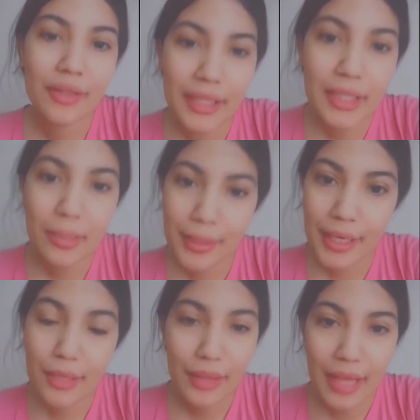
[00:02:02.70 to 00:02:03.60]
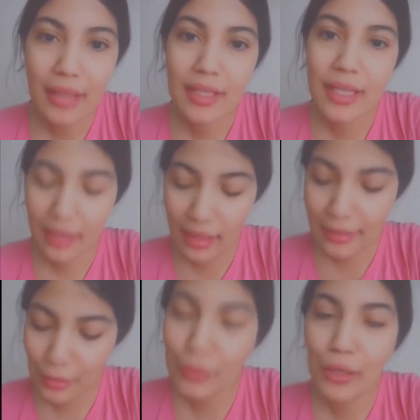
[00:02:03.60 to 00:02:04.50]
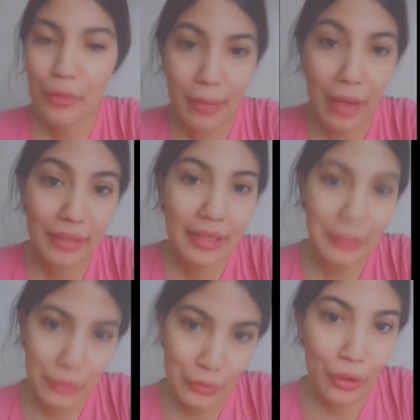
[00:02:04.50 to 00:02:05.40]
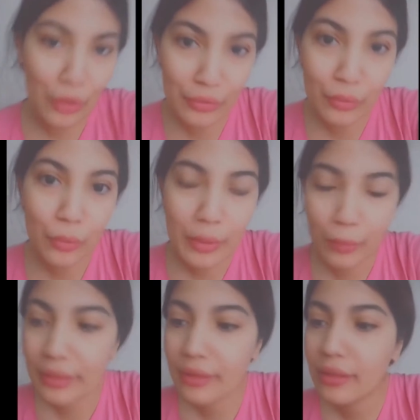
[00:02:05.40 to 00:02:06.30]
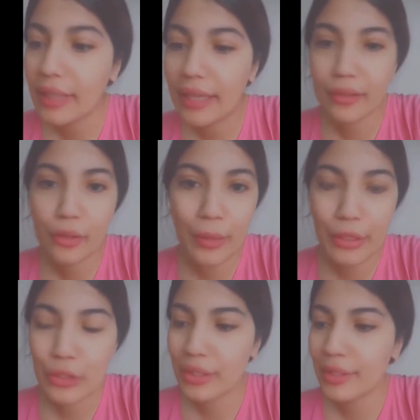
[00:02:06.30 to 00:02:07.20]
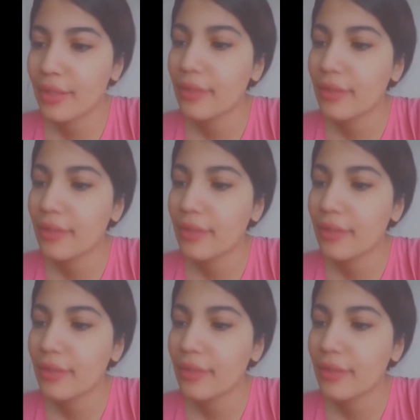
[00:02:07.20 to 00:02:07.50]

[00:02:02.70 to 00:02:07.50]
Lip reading: experience with that, and I'll let you know about it later on with the other questions.